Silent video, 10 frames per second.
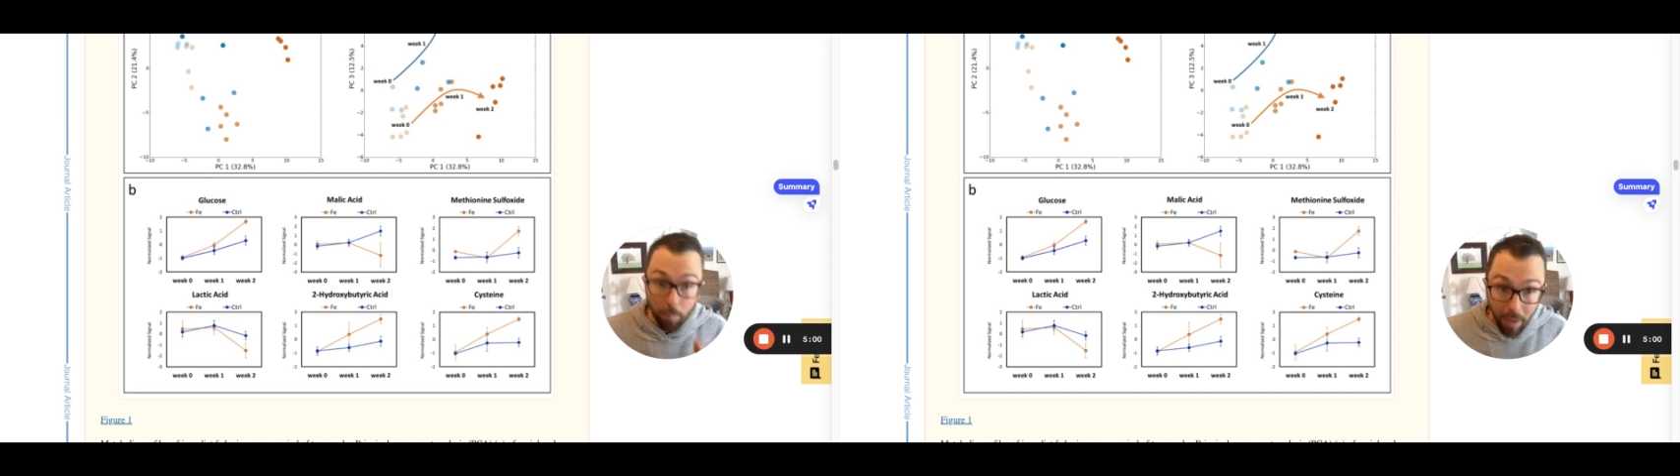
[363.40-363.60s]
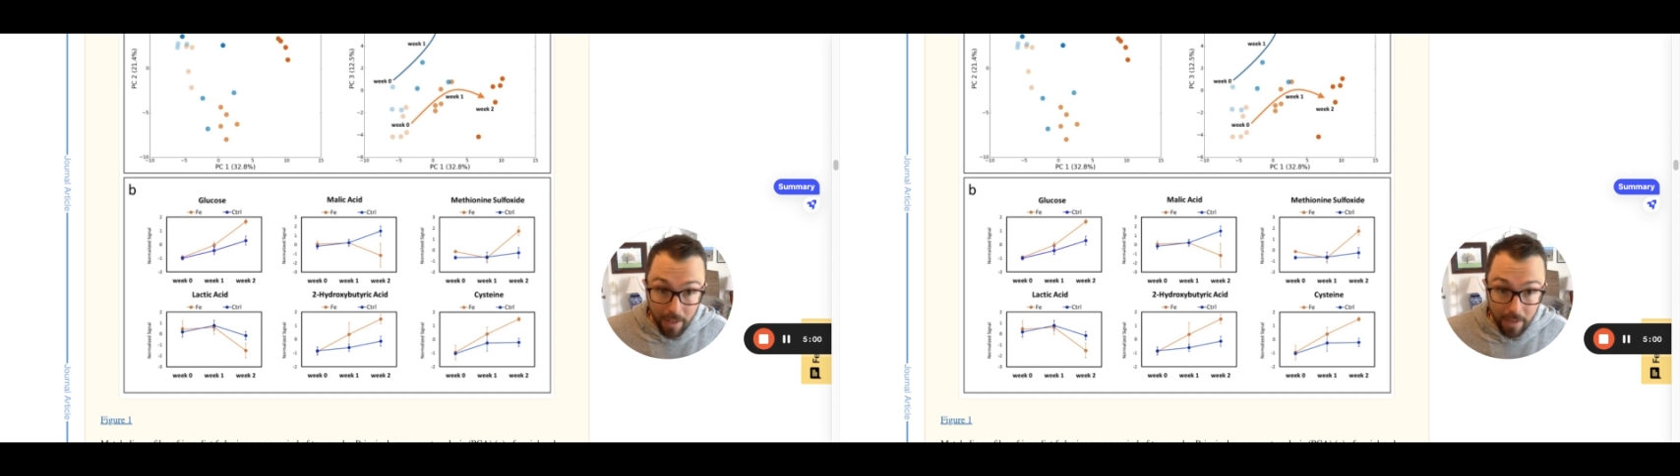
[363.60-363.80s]

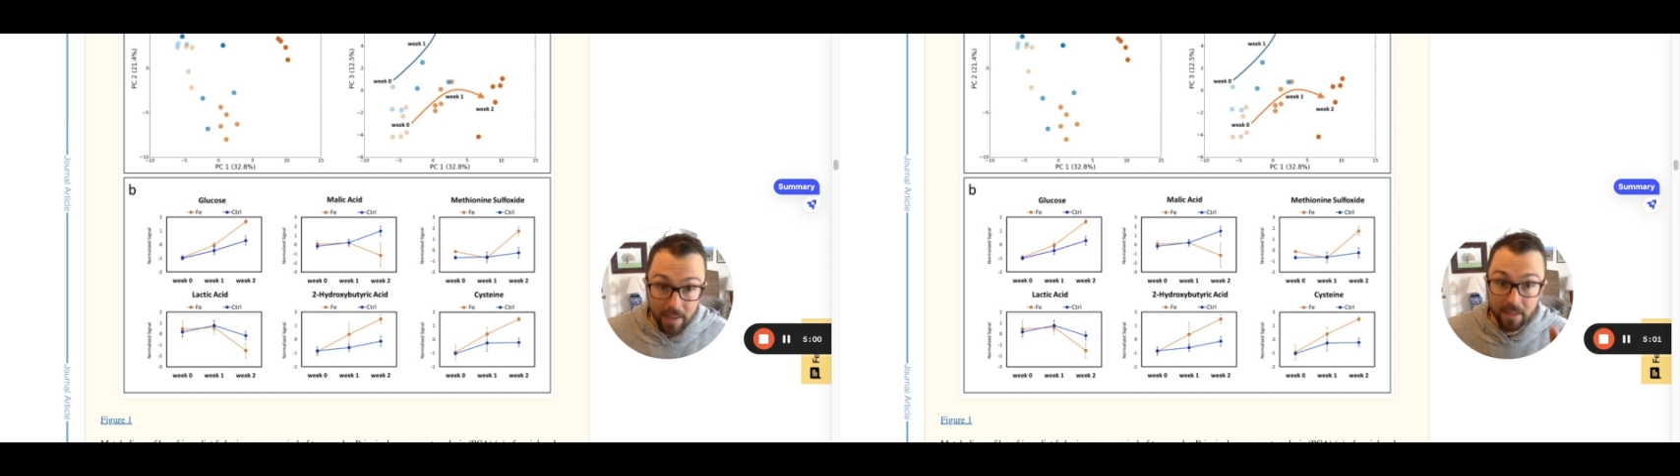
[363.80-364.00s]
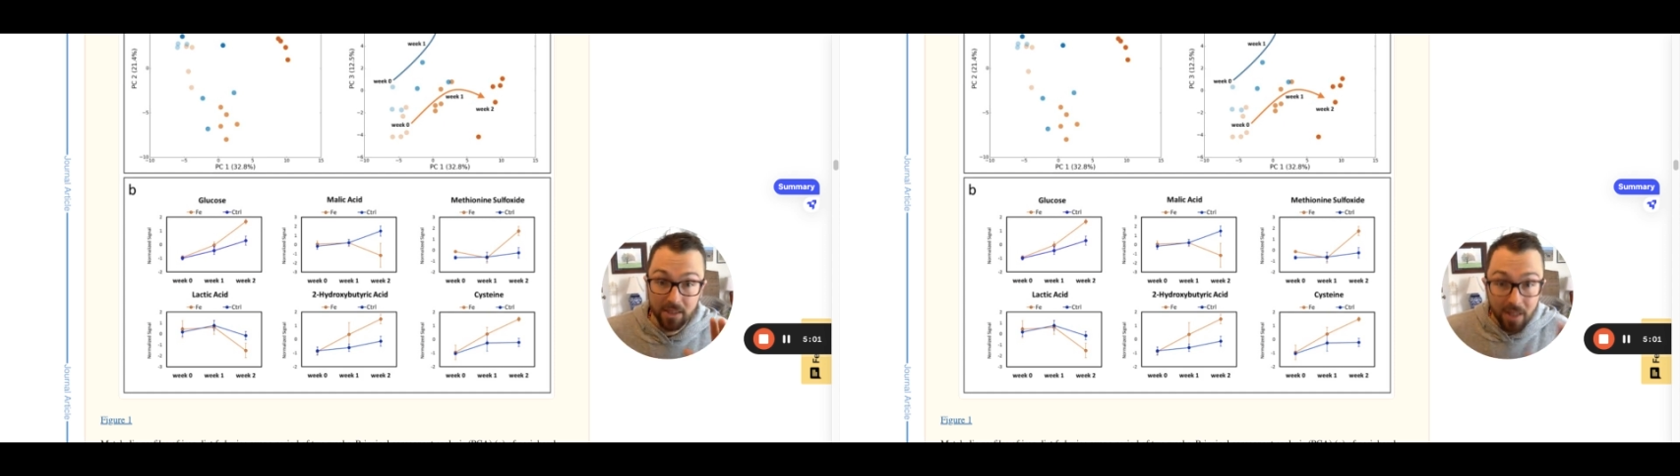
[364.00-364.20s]
But
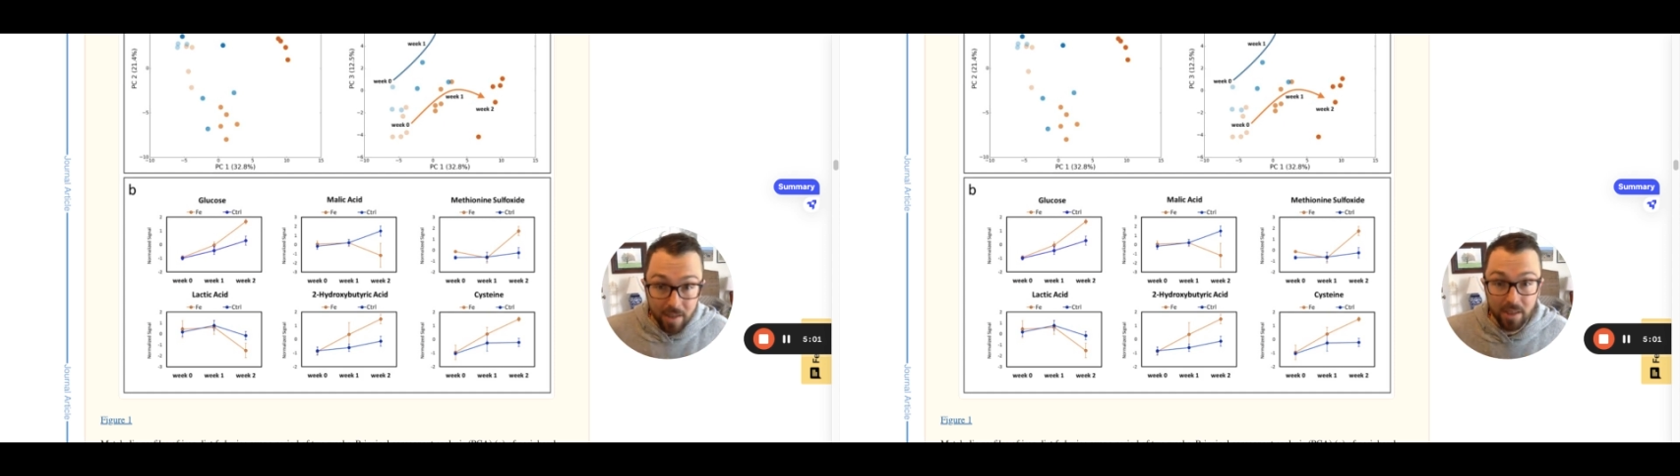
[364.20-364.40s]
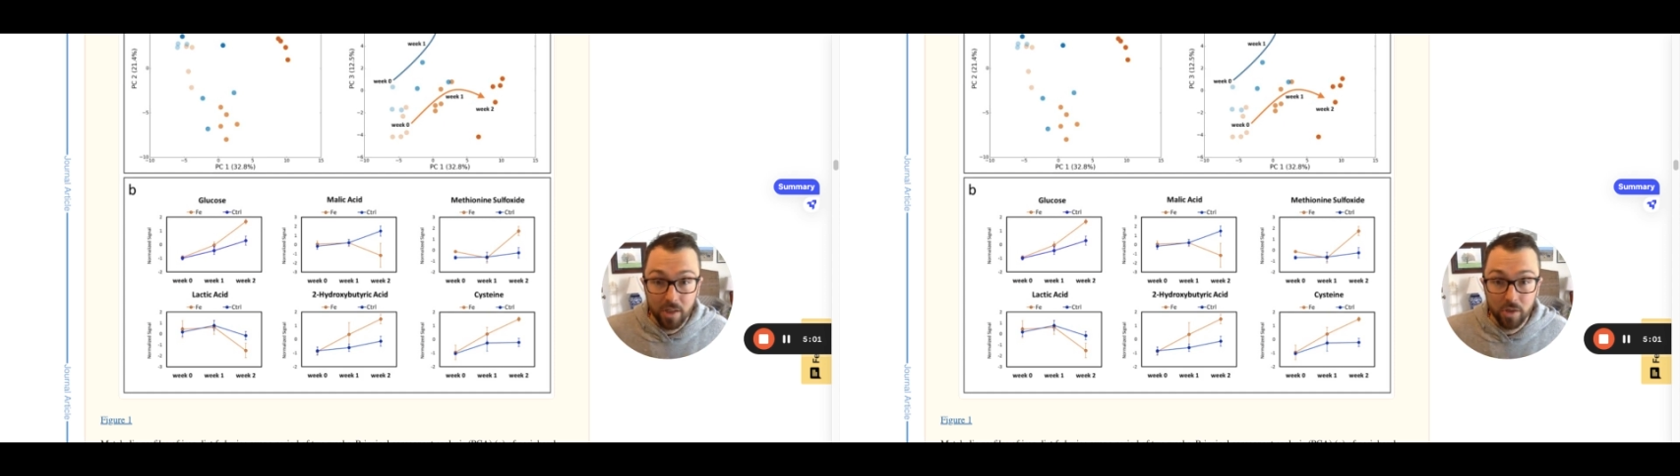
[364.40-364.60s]
it's
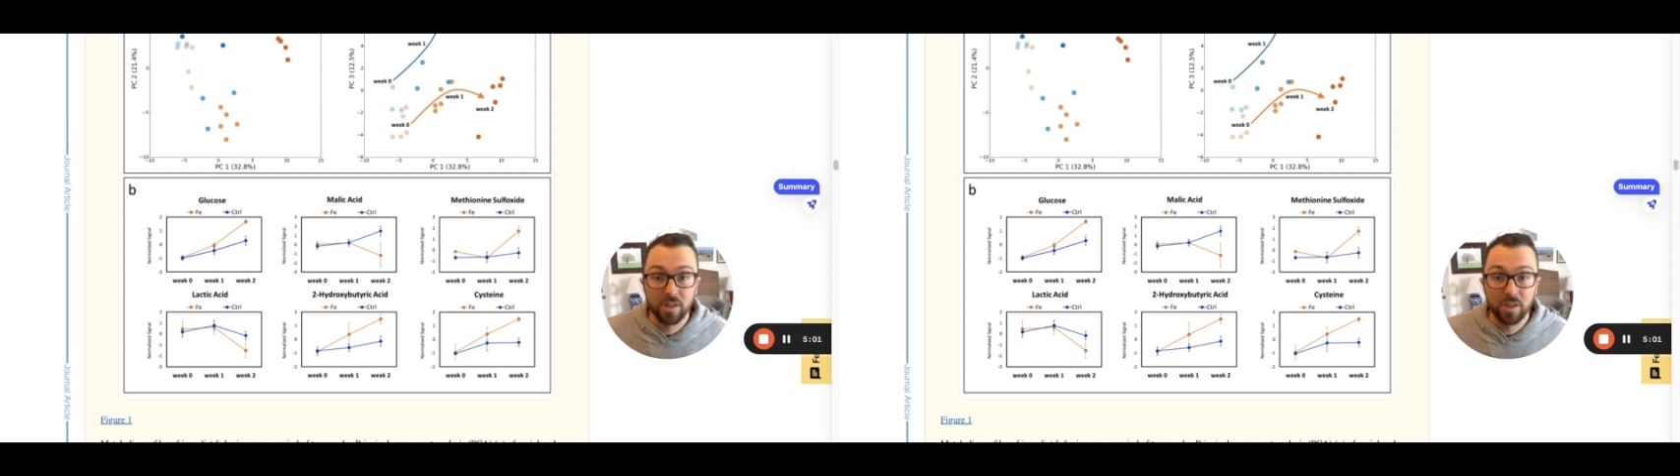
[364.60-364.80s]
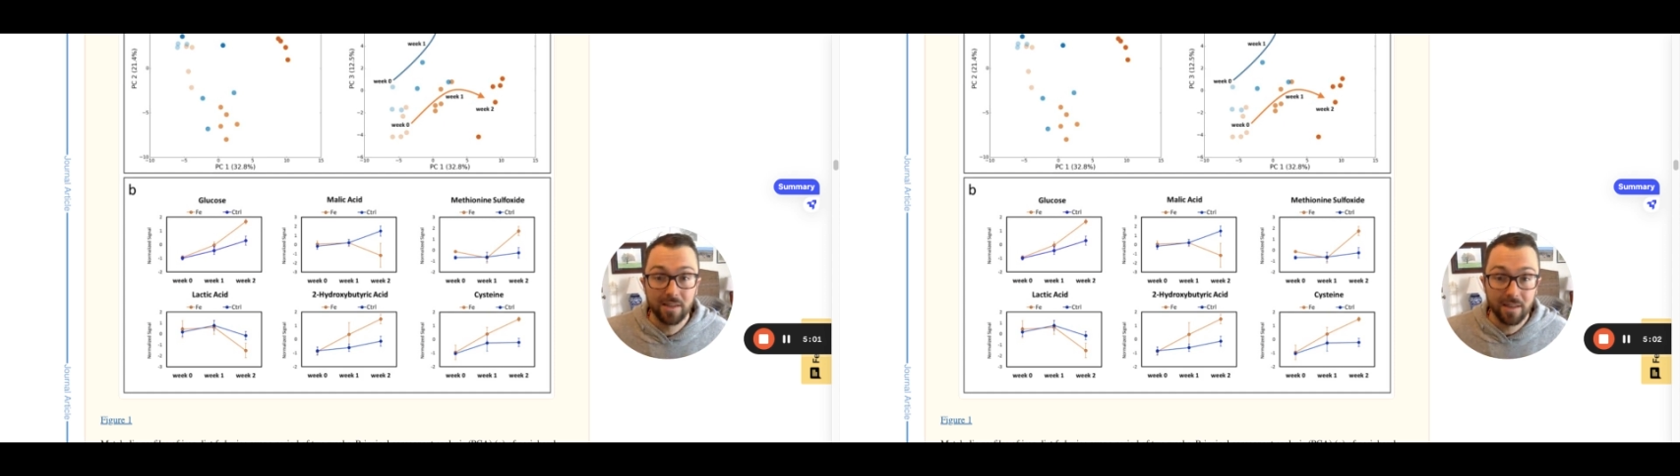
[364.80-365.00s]
just
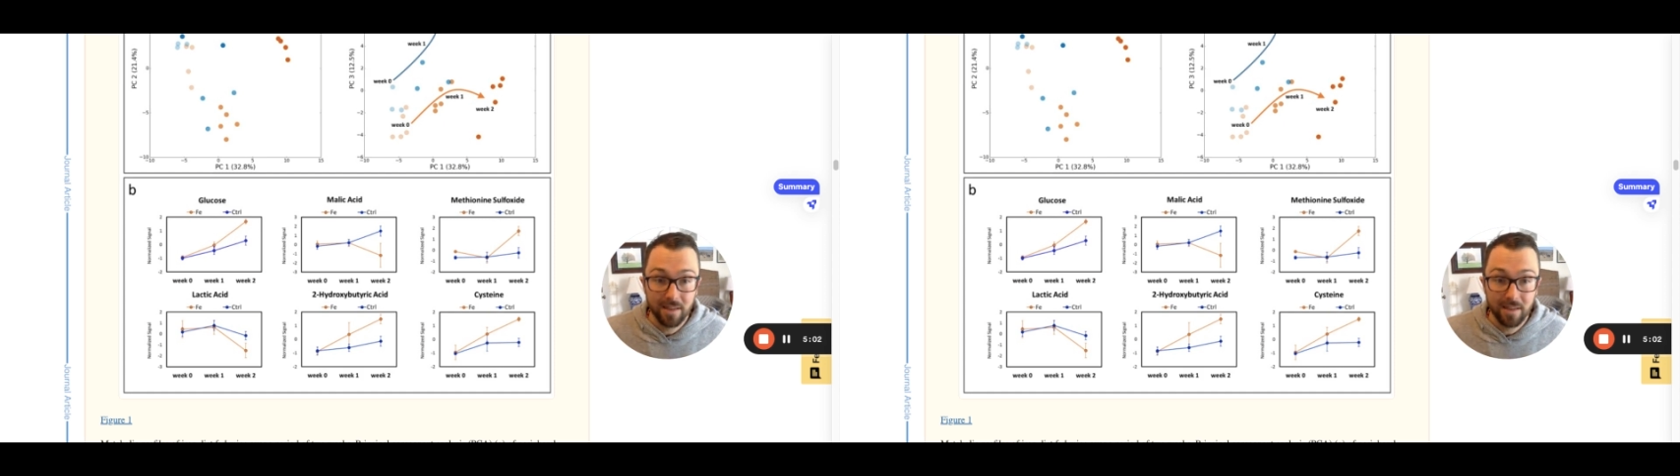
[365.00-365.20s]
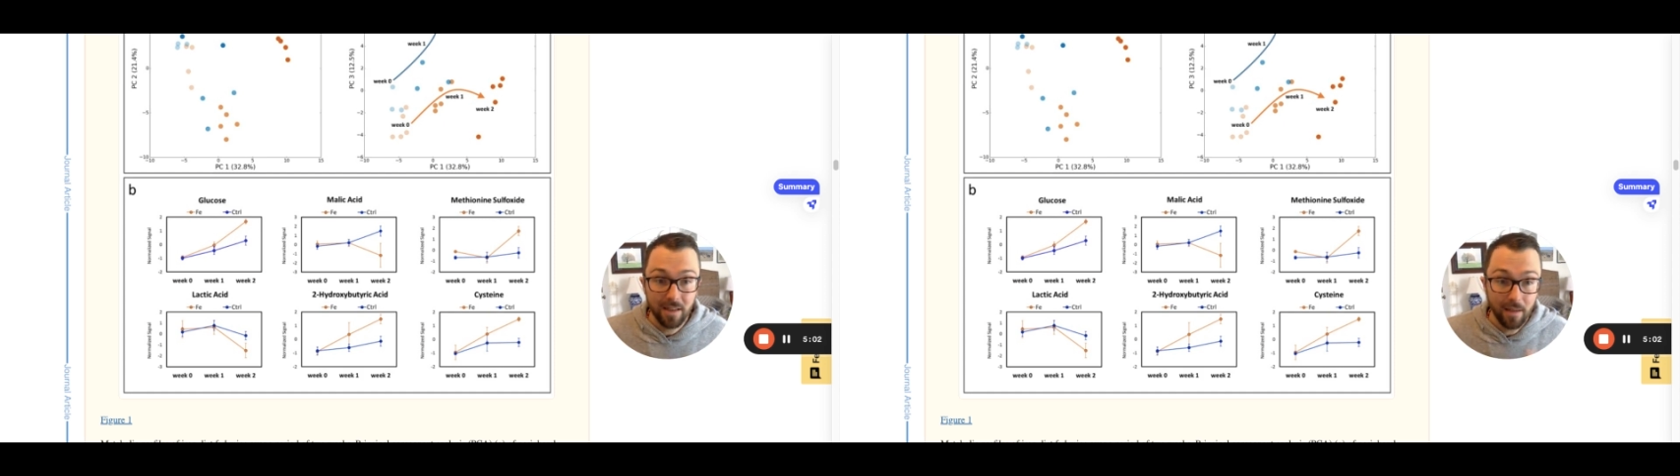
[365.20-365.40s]
interesting to
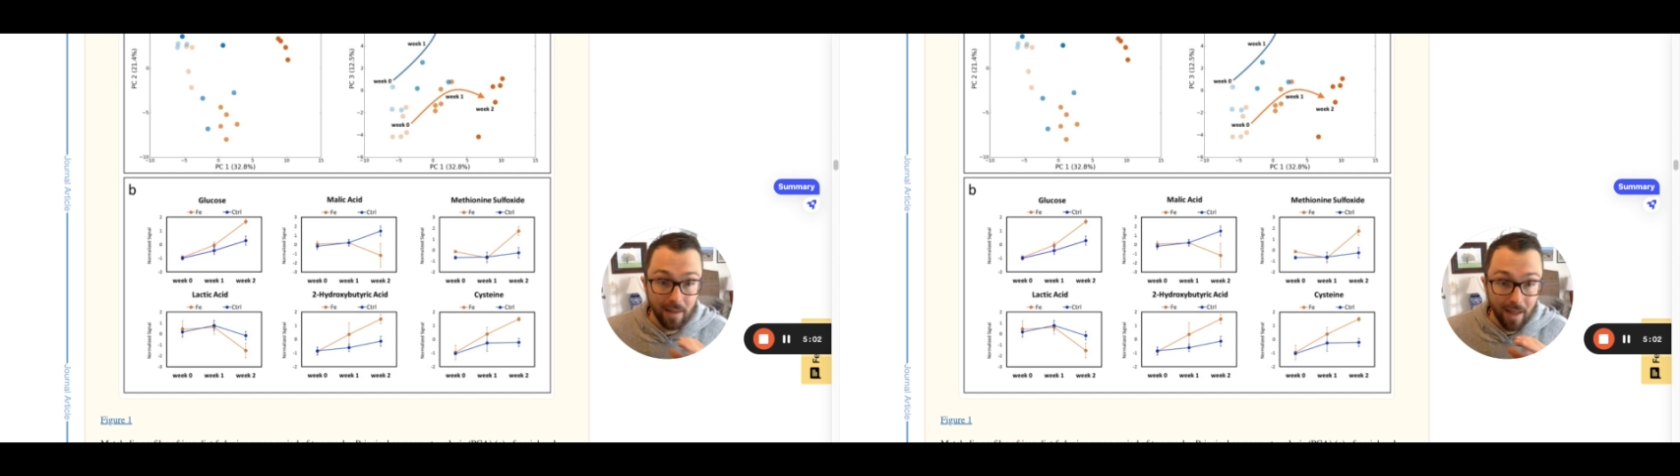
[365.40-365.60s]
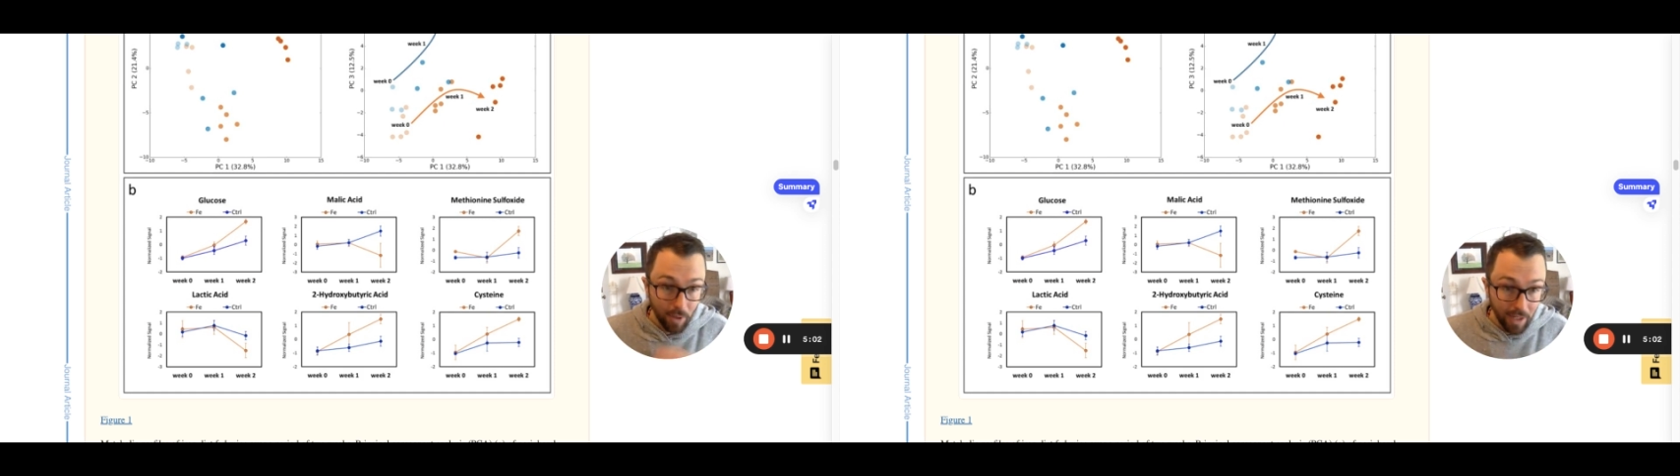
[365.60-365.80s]
see that